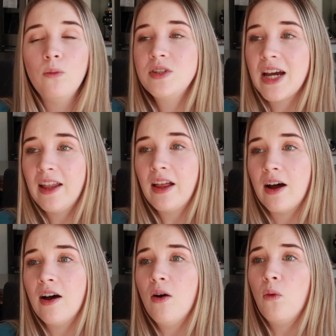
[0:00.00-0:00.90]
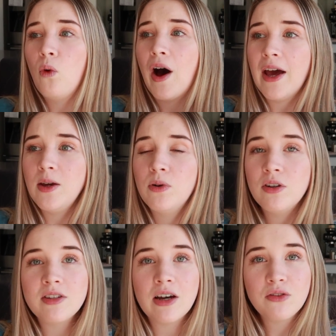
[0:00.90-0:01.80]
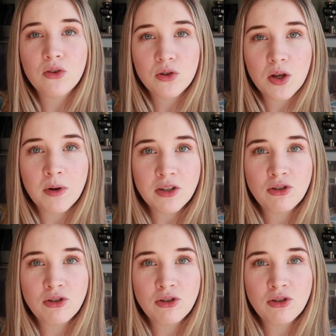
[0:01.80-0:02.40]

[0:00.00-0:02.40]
Taylor, why are you putting yourself through so much